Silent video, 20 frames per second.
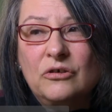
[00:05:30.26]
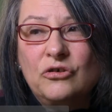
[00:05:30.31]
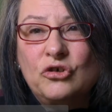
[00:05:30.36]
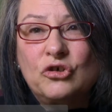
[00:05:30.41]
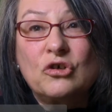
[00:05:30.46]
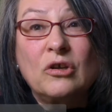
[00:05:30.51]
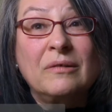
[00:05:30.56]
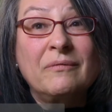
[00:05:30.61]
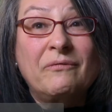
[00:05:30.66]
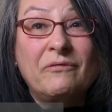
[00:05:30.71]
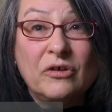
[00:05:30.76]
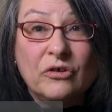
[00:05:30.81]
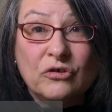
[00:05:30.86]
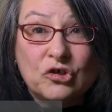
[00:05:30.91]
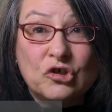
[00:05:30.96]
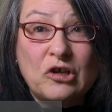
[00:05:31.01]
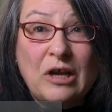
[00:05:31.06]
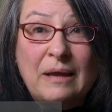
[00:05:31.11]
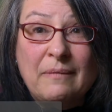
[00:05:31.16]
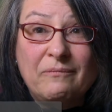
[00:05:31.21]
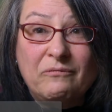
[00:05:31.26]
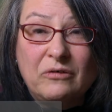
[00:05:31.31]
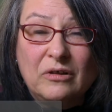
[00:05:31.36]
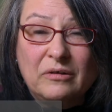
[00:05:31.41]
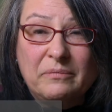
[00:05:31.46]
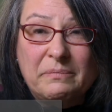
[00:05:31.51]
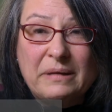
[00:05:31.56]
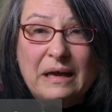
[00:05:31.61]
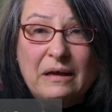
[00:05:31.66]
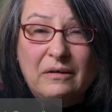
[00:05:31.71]
you shouldn't feel shameful
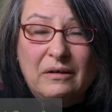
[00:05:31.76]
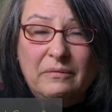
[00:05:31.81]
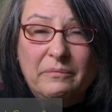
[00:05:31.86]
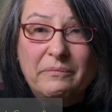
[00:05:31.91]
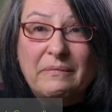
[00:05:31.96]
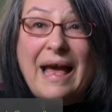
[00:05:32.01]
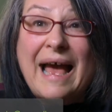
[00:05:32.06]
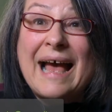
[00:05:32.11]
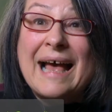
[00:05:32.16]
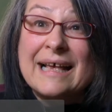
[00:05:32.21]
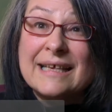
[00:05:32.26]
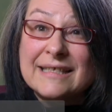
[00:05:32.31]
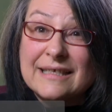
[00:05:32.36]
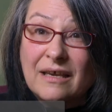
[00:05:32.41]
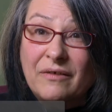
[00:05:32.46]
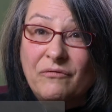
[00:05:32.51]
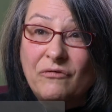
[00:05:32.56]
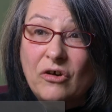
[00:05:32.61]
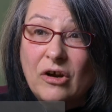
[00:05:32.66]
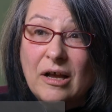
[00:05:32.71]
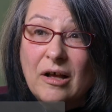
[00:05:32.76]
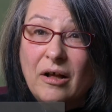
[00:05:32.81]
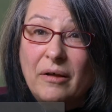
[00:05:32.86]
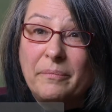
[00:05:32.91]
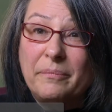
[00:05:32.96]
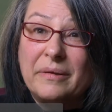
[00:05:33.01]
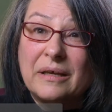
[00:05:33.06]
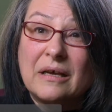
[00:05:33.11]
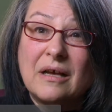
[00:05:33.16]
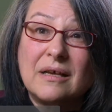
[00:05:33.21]
about asking for
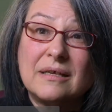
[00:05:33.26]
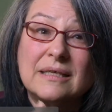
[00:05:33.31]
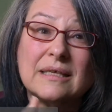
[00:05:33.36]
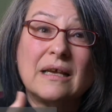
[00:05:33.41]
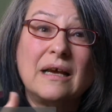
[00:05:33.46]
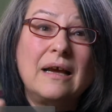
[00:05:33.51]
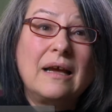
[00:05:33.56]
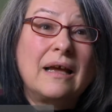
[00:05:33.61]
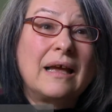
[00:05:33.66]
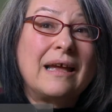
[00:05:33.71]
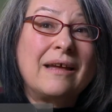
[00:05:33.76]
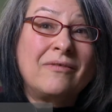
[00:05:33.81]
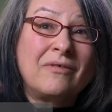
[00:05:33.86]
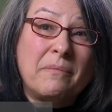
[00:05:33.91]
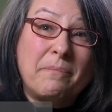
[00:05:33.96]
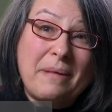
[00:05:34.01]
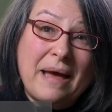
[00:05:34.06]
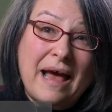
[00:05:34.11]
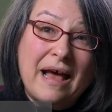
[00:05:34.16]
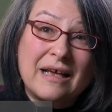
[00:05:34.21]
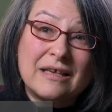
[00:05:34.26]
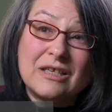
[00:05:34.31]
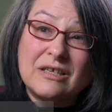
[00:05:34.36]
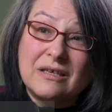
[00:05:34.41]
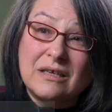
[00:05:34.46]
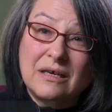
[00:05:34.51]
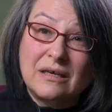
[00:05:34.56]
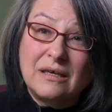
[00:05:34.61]
help because in the past,